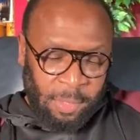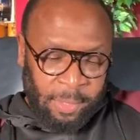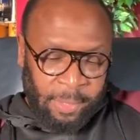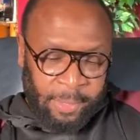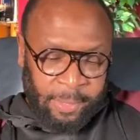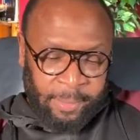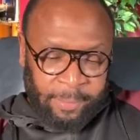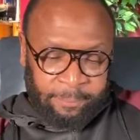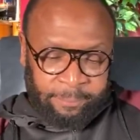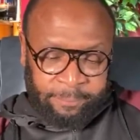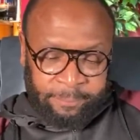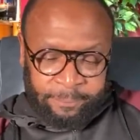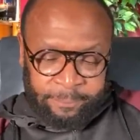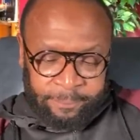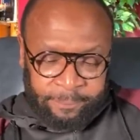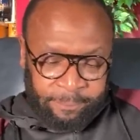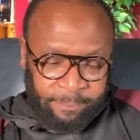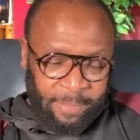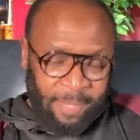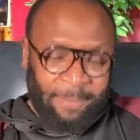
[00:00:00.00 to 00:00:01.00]
Um,
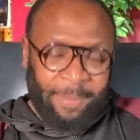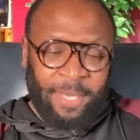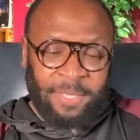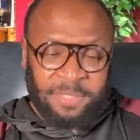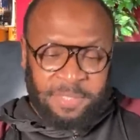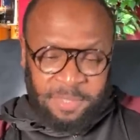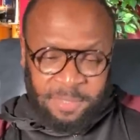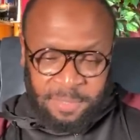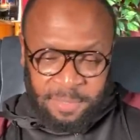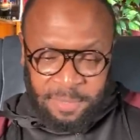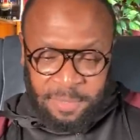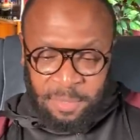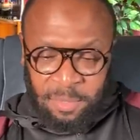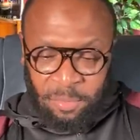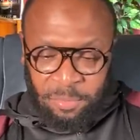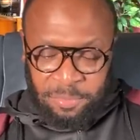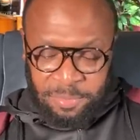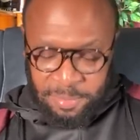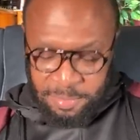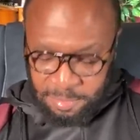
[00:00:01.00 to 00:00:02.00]
maybe I should just
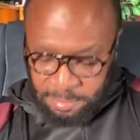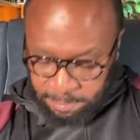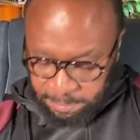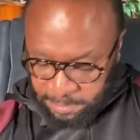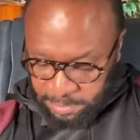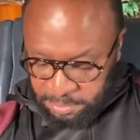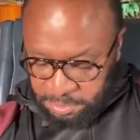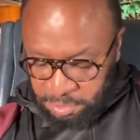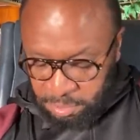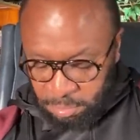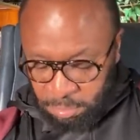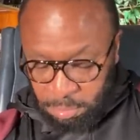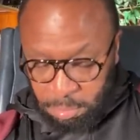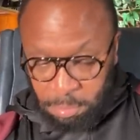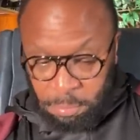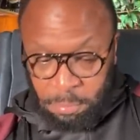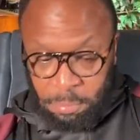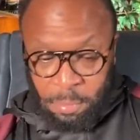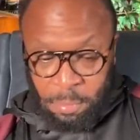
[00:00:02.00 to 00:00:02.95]
close this up and let y'all go.